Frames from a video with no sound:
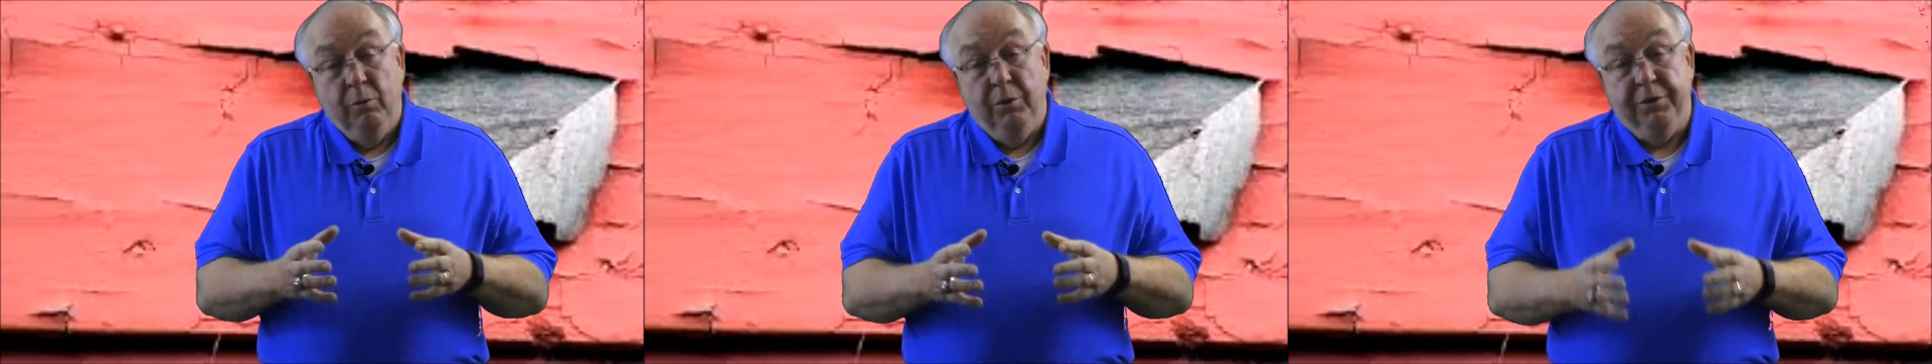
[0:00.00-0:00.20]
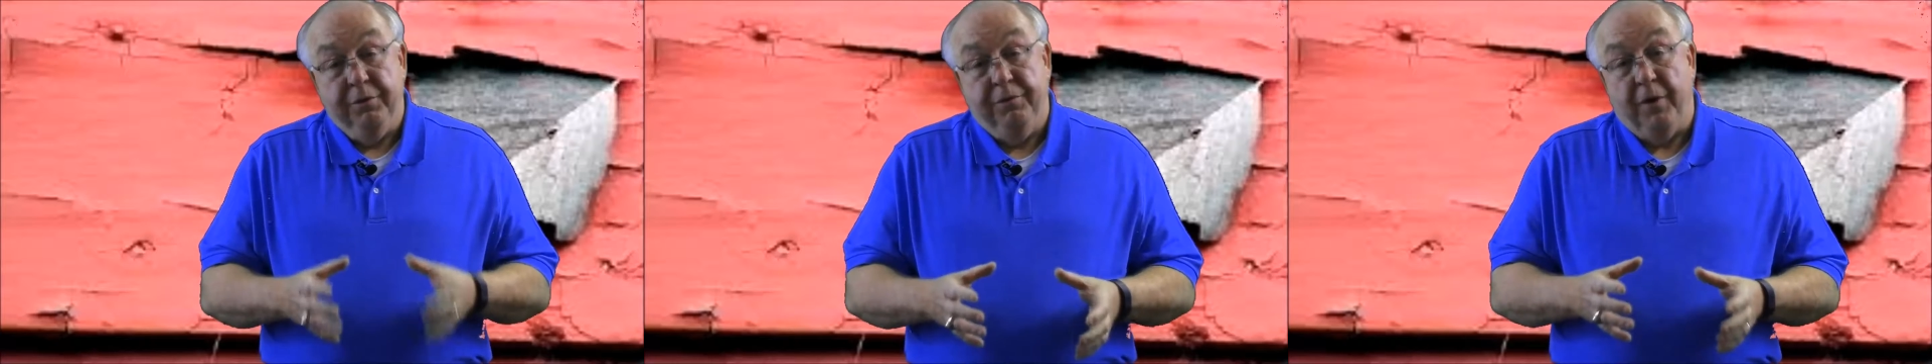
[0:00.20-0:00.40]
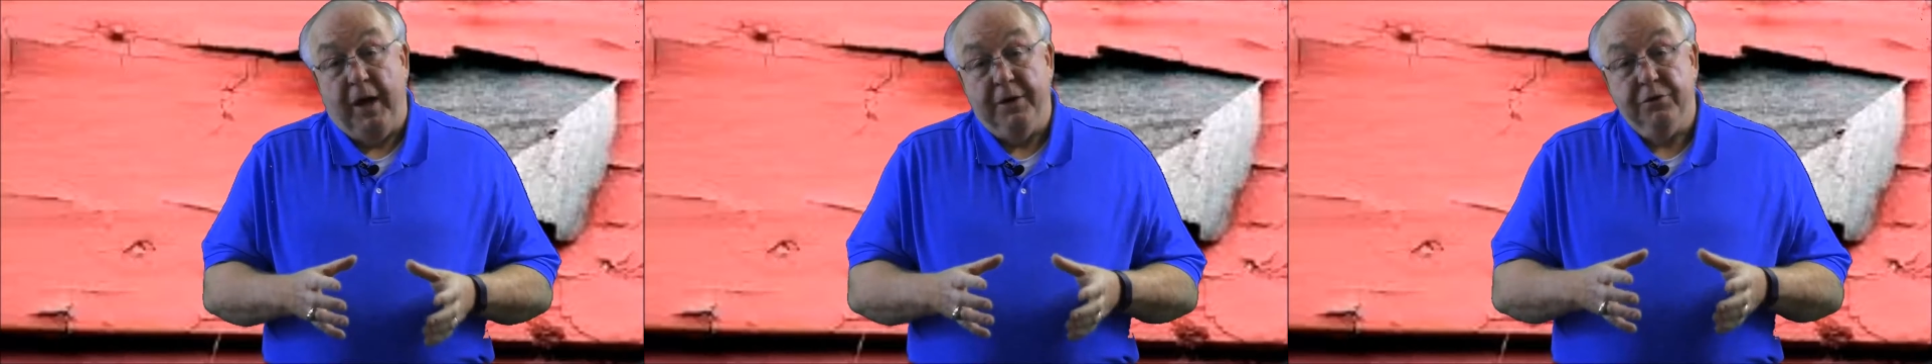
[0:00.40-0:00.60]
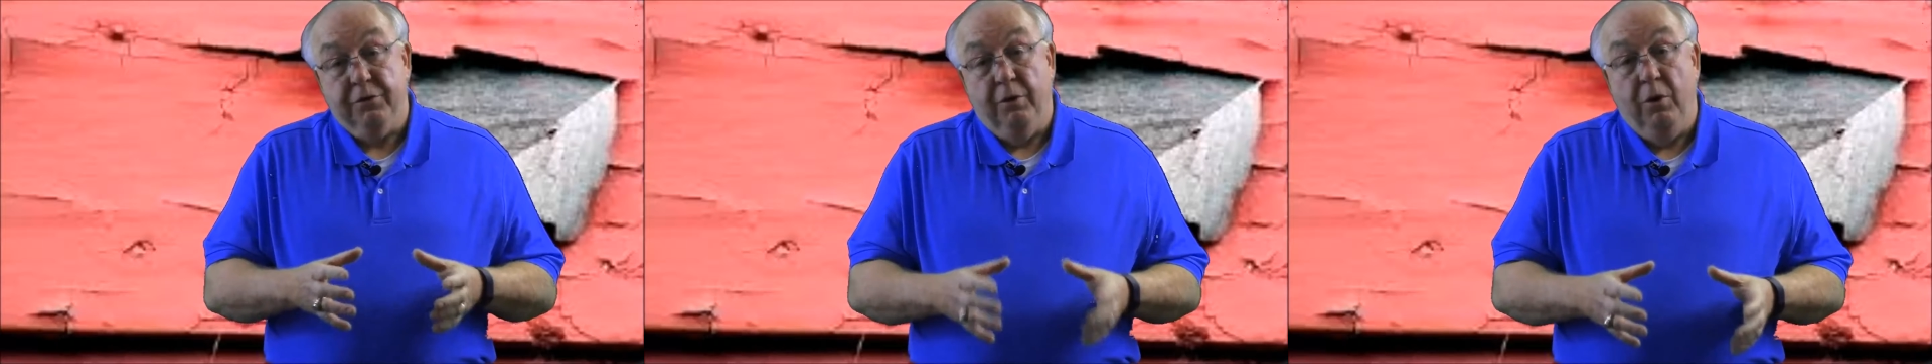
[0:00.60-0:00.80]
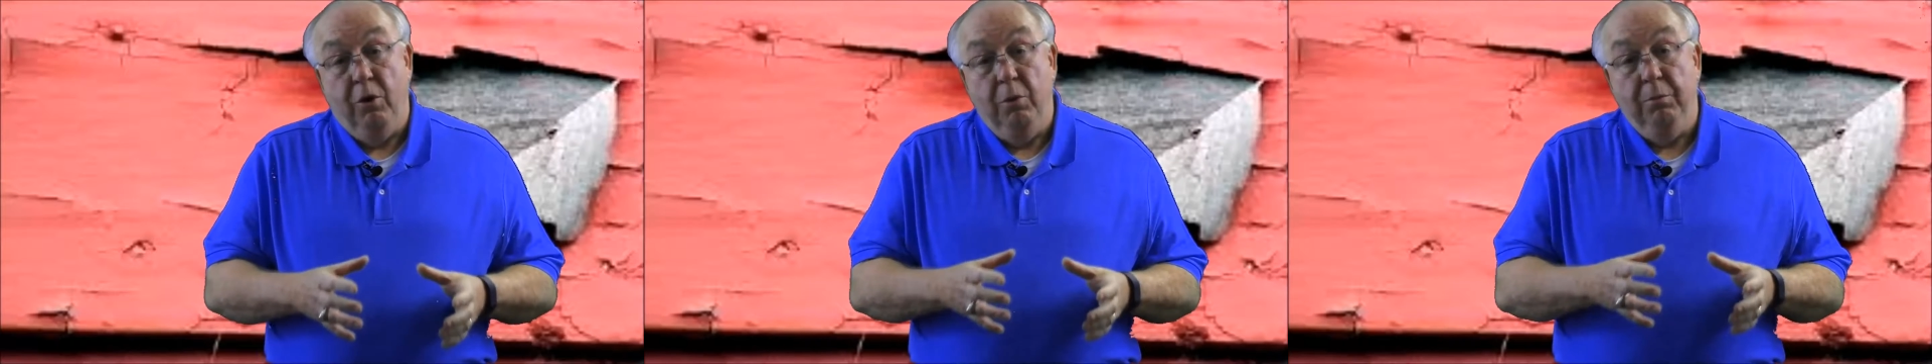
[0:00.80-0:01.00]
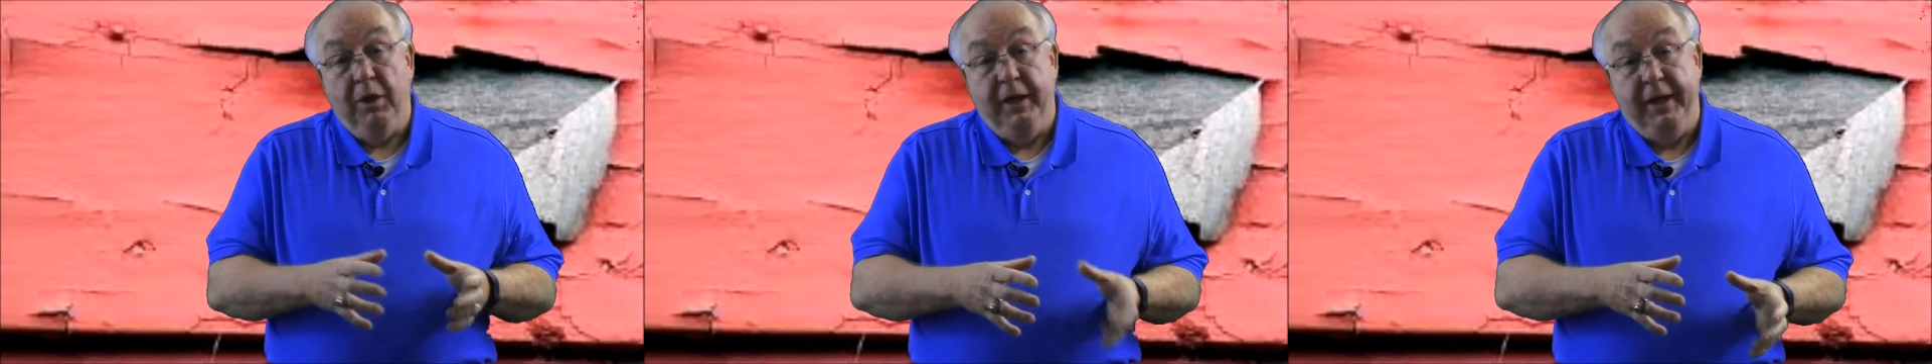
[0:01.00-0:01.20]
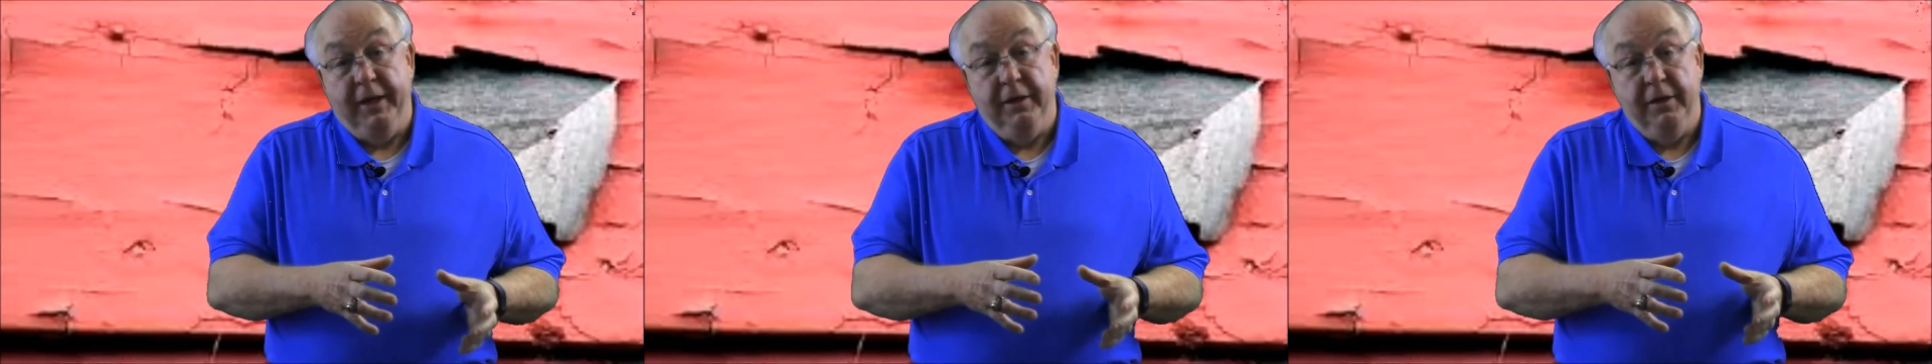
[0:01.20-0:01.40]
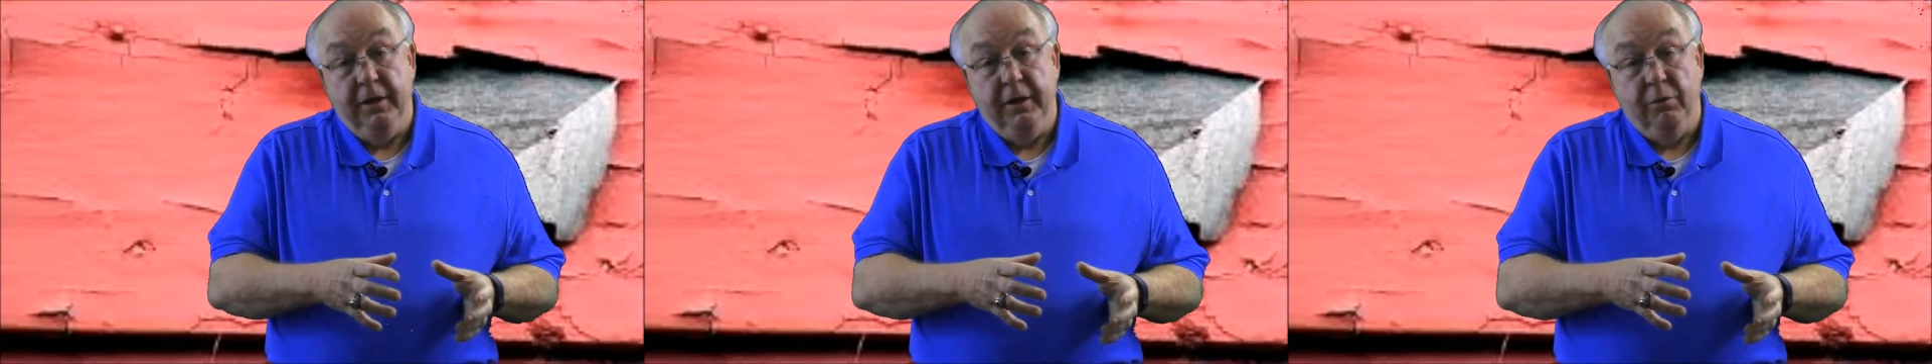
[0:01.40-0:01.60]
With the Foster Home
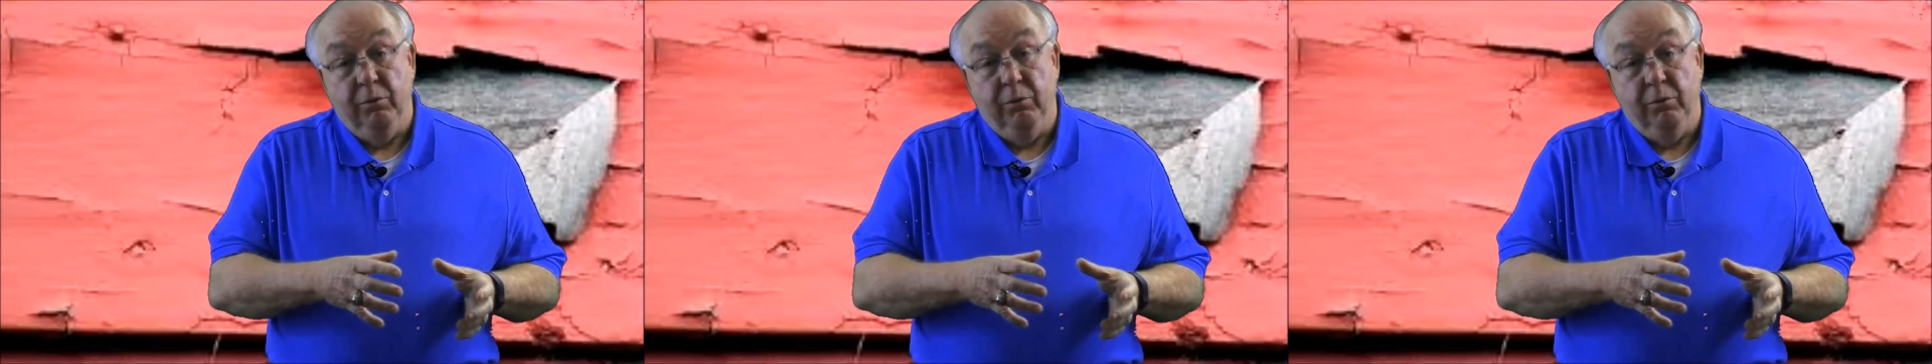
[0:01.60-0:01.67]
Lead